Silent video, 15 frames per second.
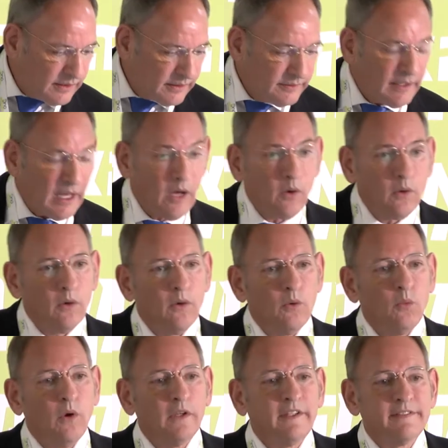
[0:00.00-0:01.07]
Now,
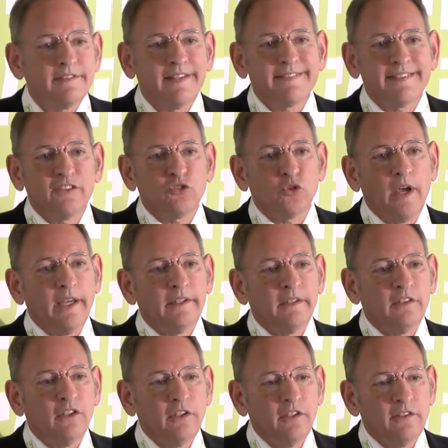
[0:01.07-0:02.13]
what is the
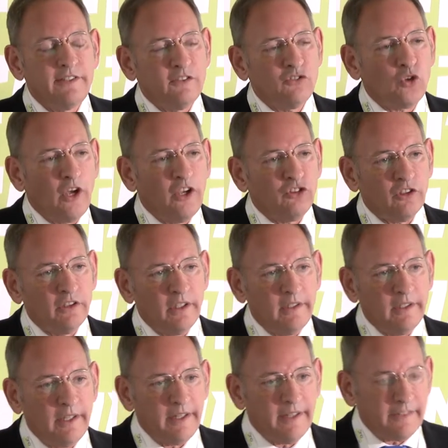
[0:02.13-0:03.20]
situation
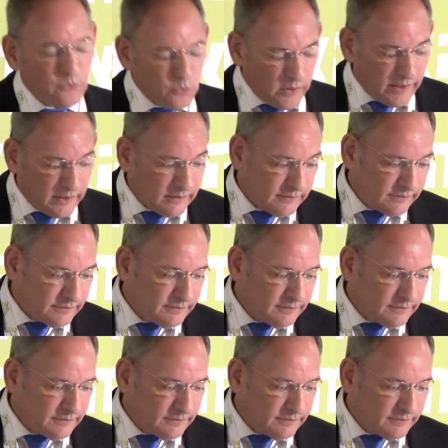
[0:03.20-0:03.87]
in Israel?